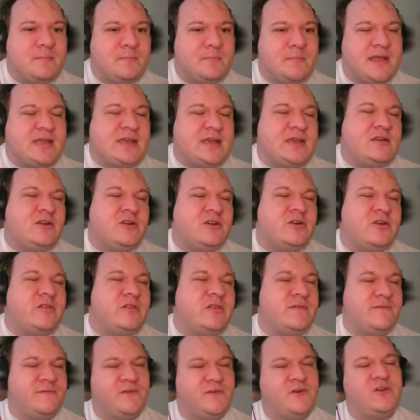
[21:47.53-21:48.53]
making
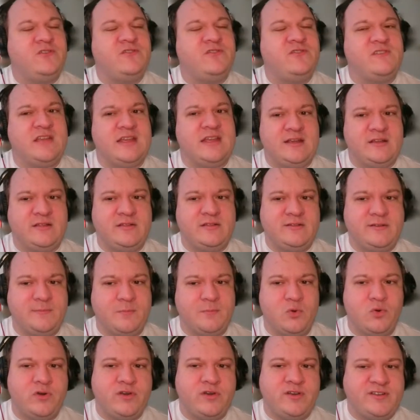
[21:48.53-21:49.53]
her the first English
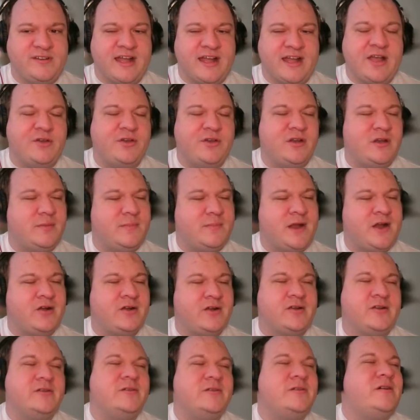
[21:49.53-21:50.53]
born child in
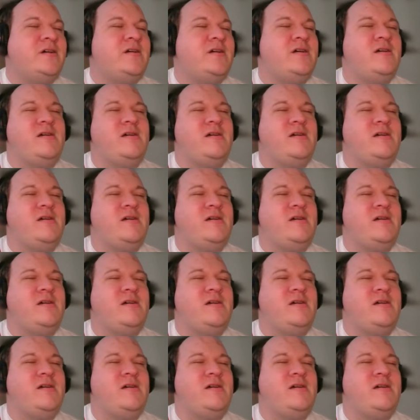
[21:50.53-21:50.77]
America.